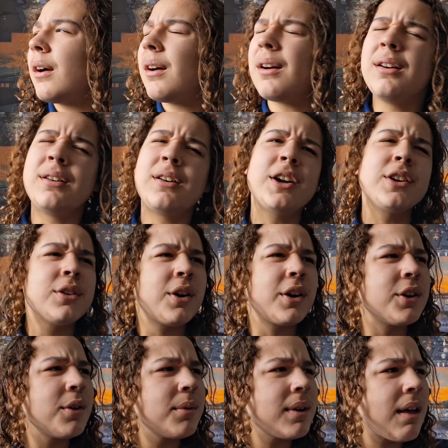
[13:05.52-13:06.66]
I
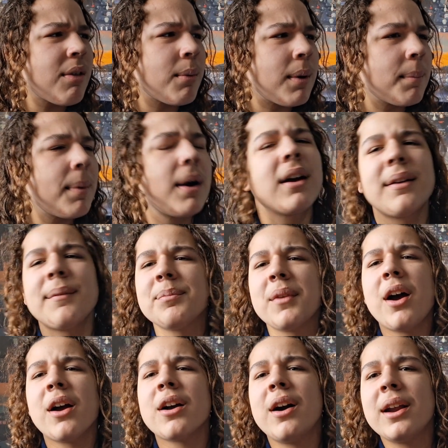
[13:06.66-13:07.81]
know another one, but
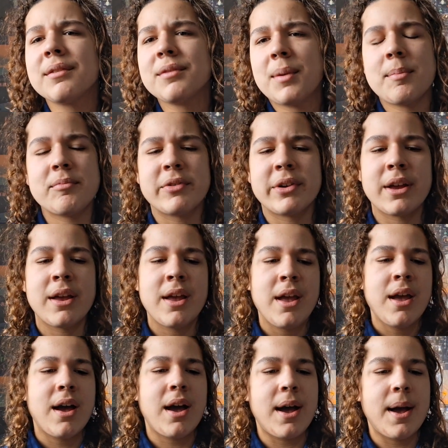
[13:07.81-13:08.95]
I can't remember it.
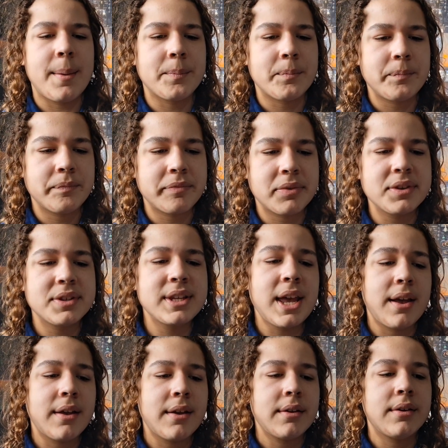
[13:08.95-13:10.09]
So
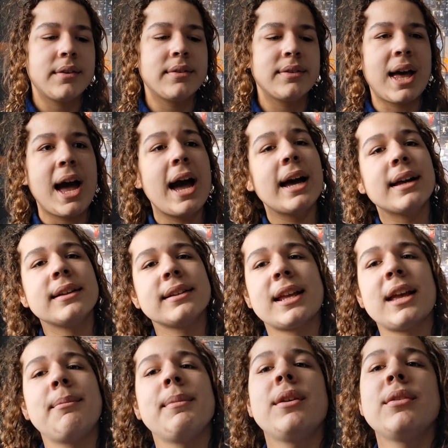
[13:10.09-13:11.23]
yeah, that
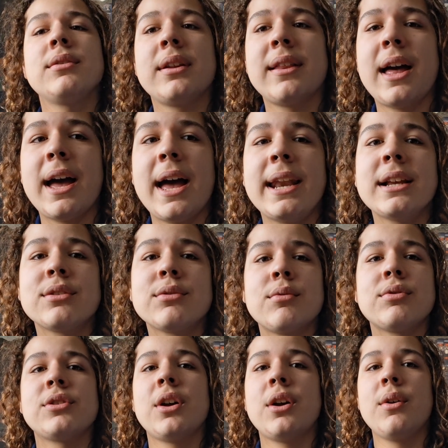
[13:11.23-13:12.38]
can be used like that, and that's
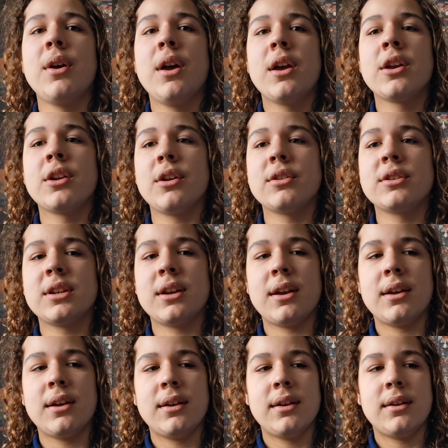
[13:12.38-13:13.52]
also
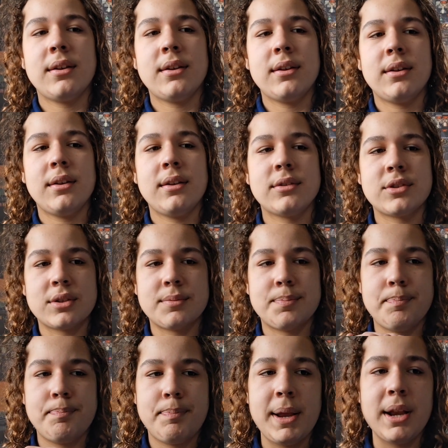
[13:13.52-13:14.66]
to just
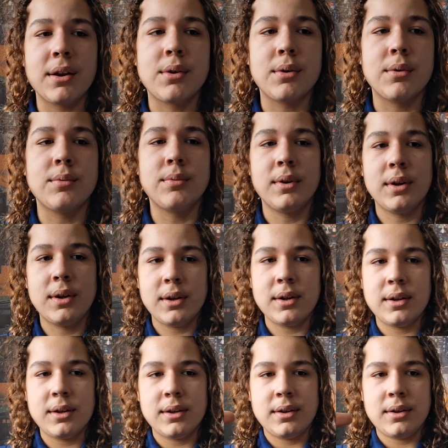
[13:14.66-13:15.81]
pinnacle
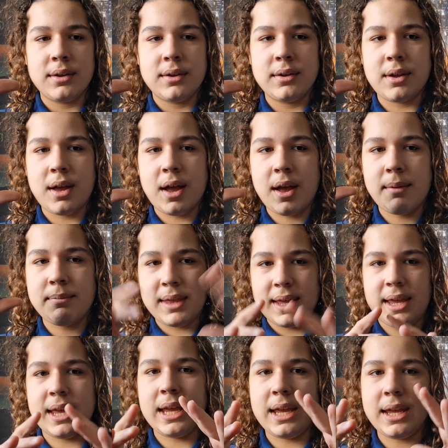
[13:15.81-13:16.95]

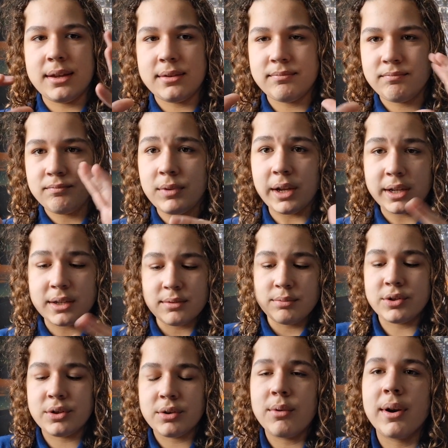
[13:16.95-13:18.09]
the, like,
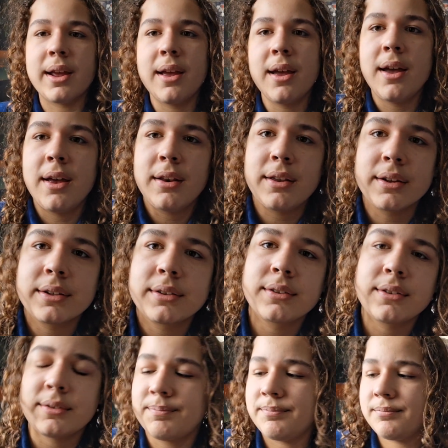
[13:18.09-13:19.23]
what do you call it, like
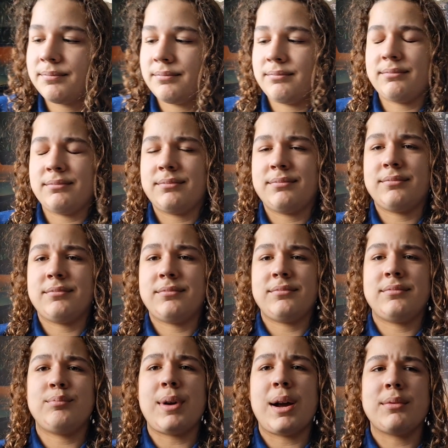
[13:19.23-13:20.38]
the,
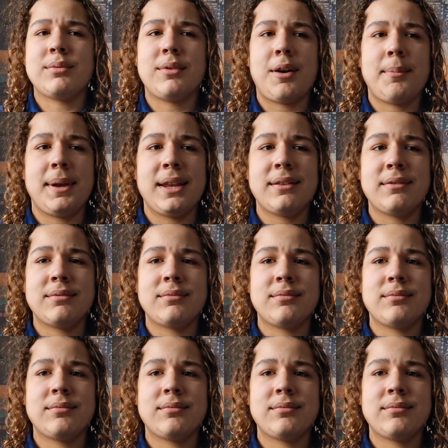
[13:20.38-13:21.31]
well, I mean,